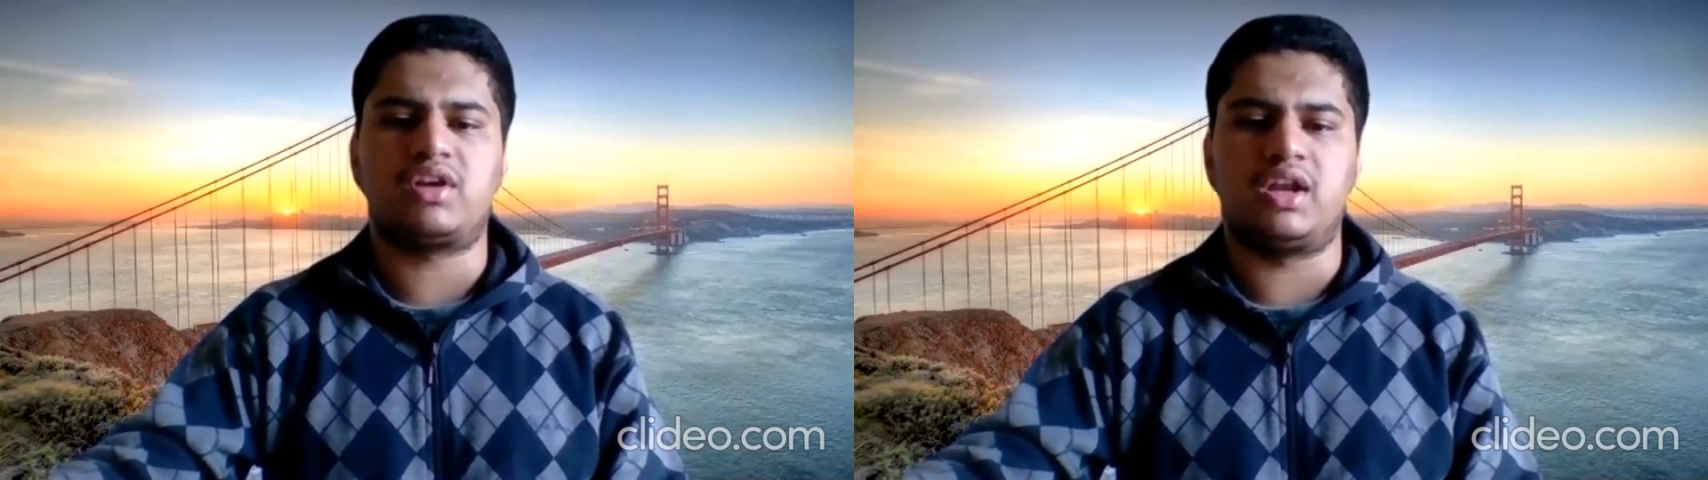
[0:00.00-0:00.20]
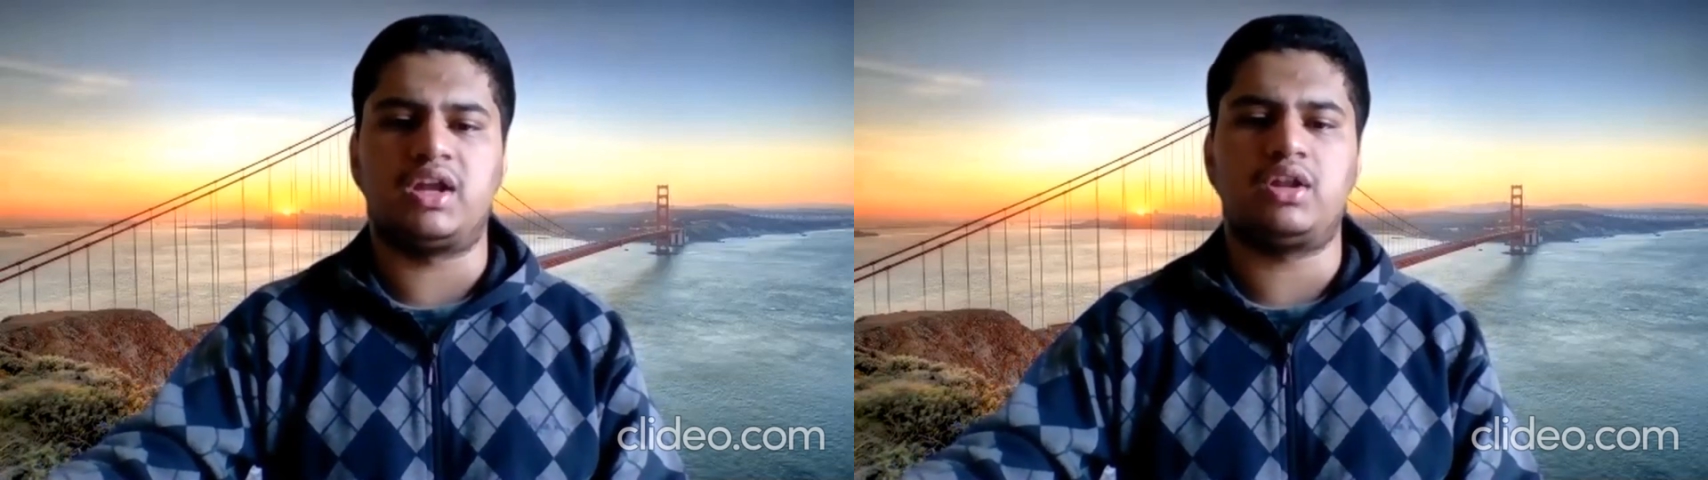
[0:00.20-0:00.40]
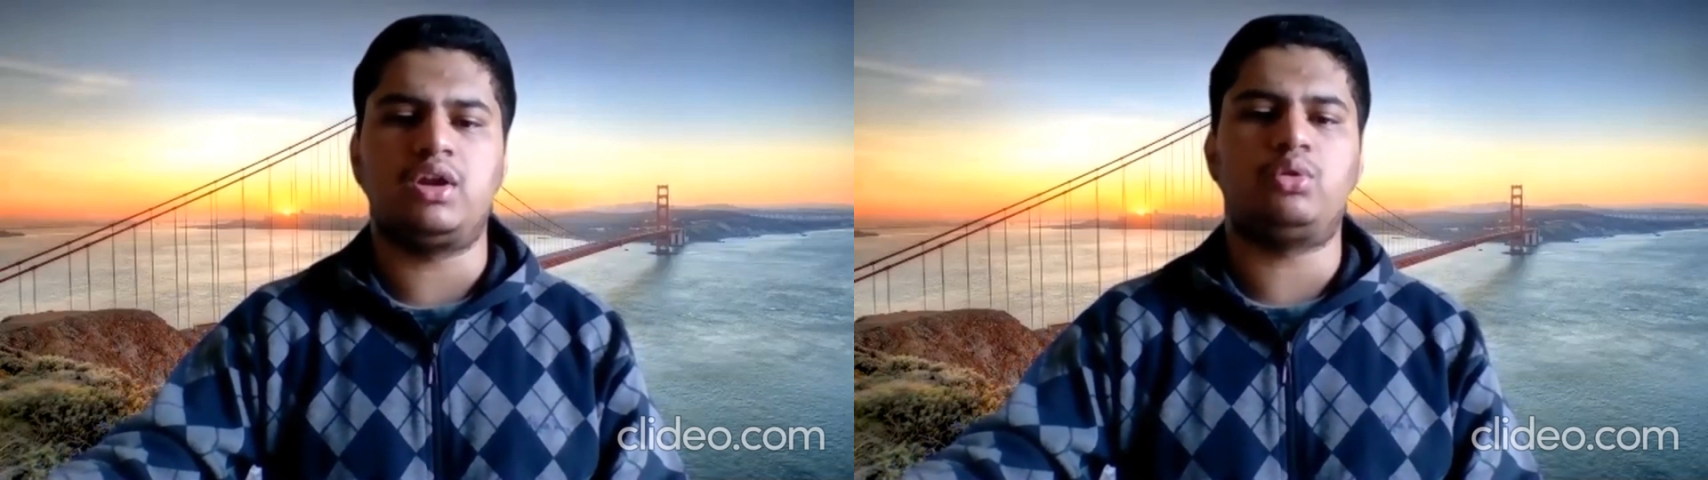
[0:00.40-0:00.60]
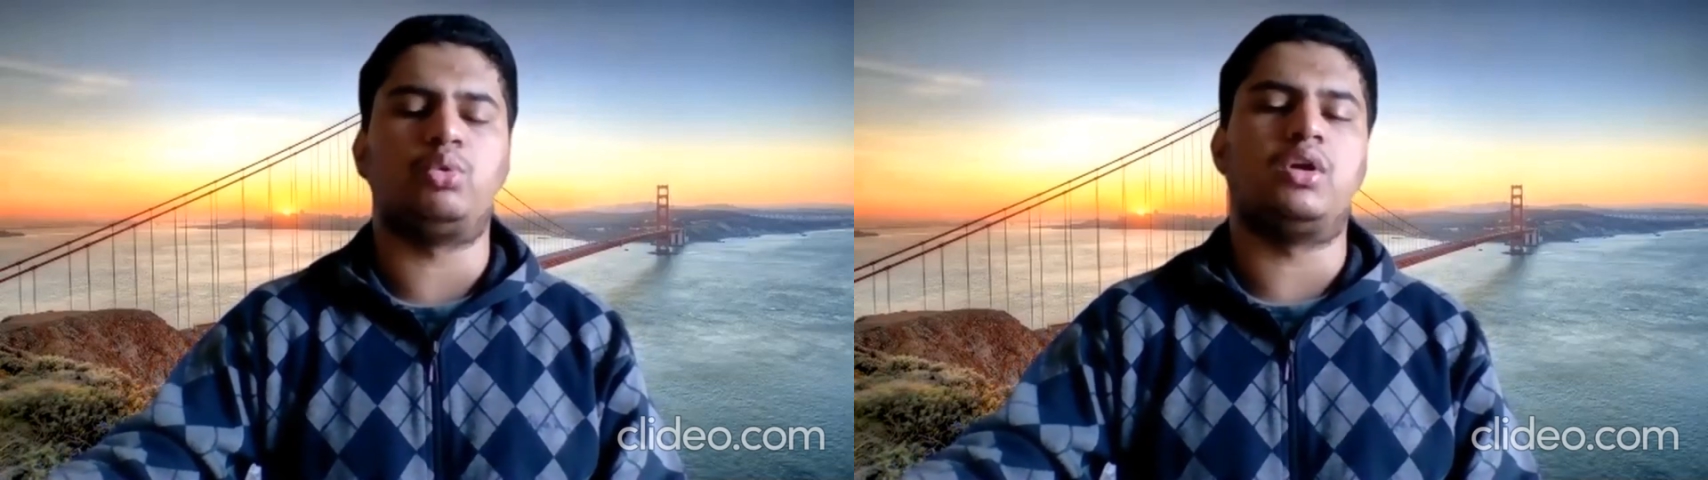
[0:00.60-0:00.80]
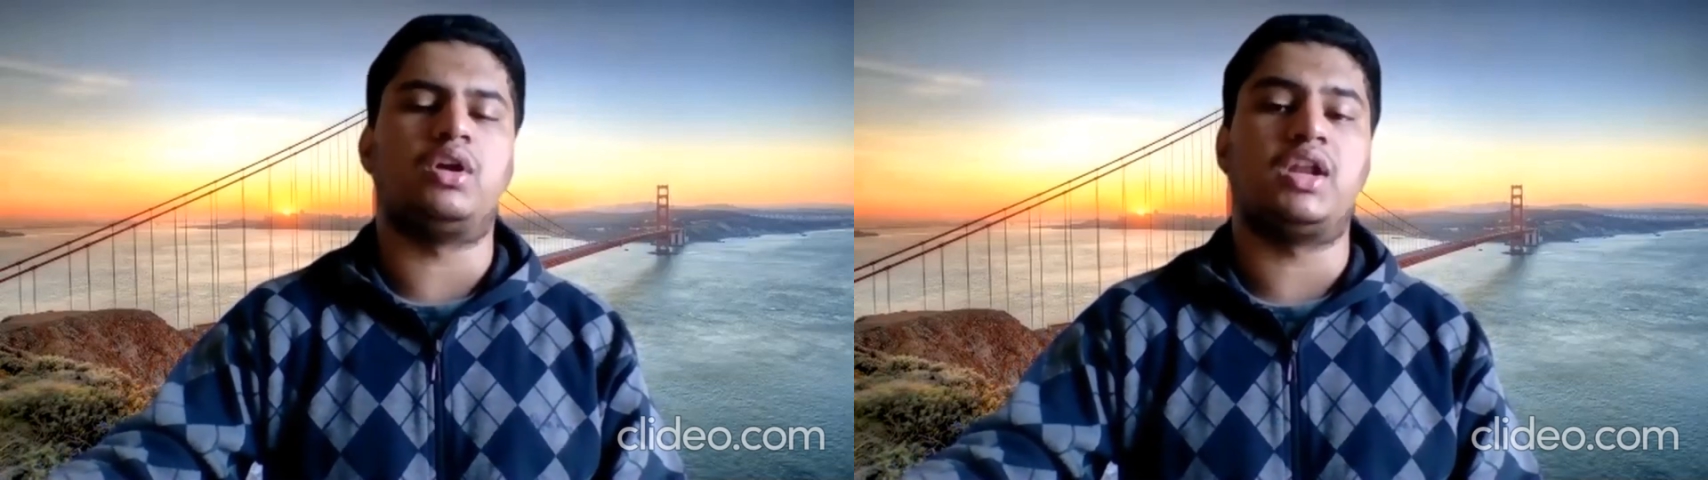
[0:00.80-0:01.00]
connected
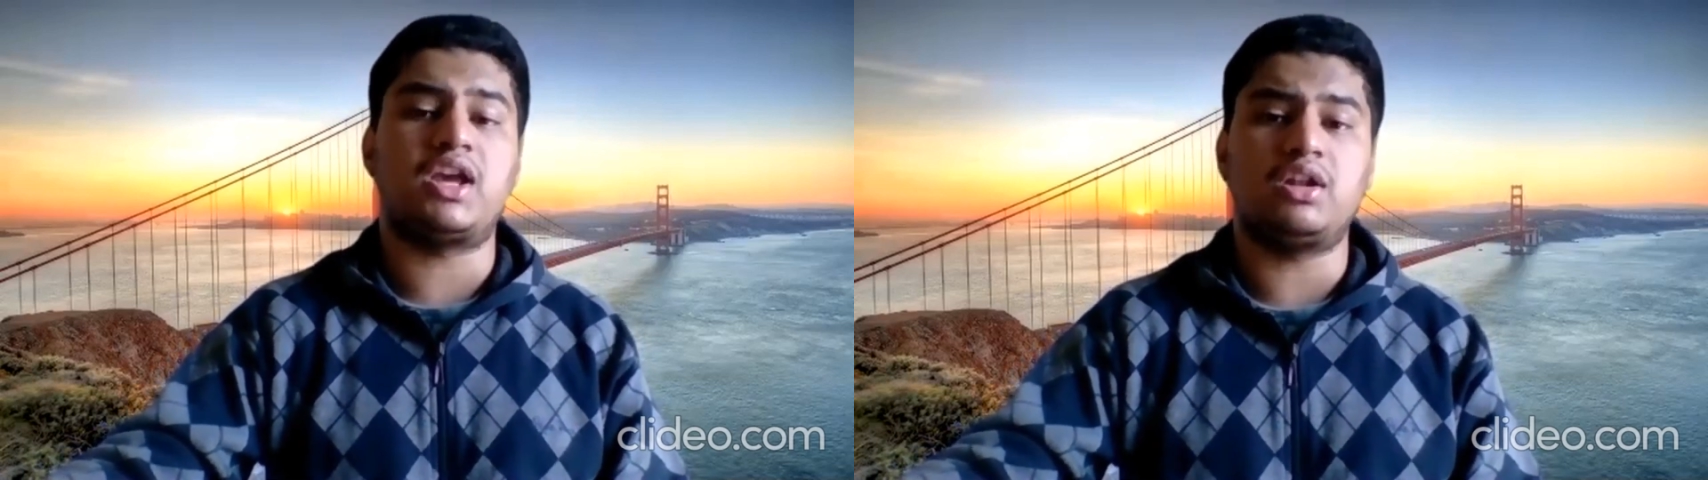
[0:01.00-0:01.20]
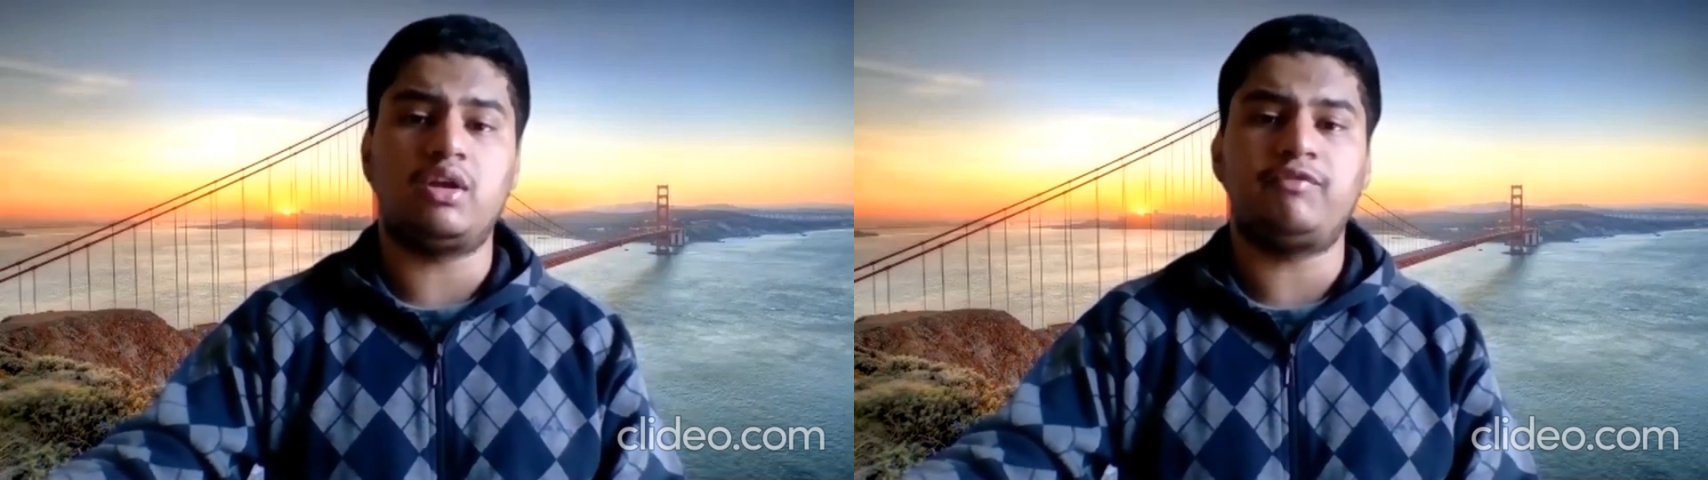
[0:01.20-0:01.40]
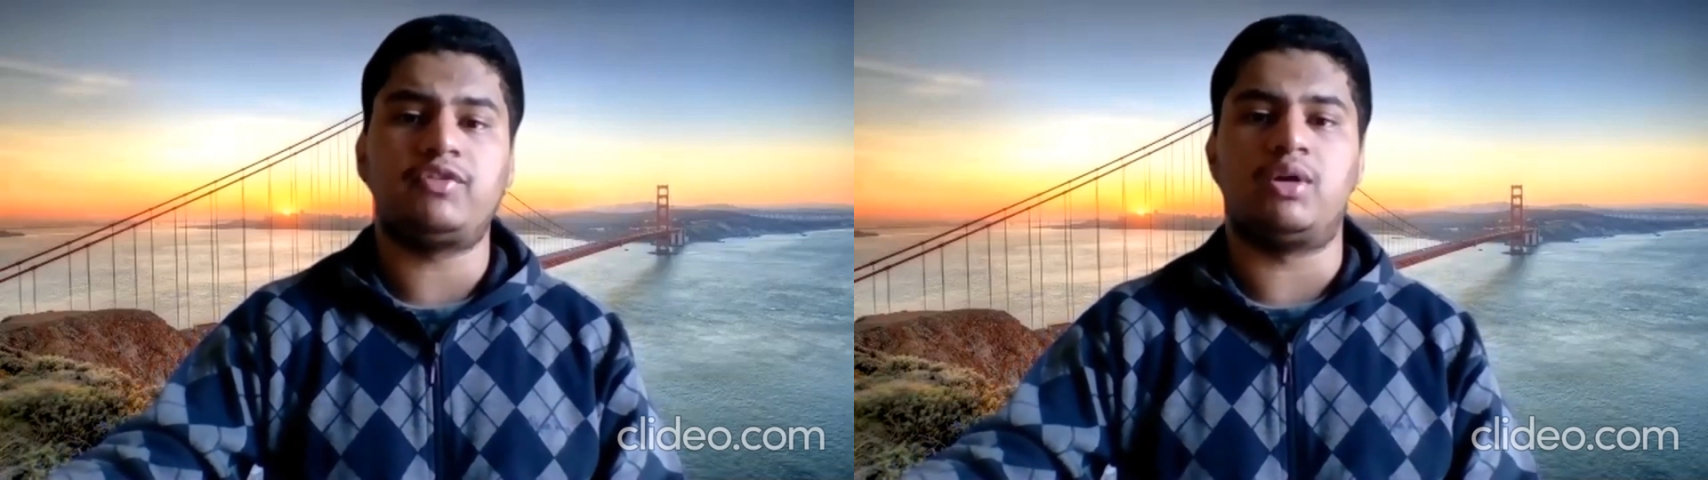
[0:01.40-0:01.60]
to the negative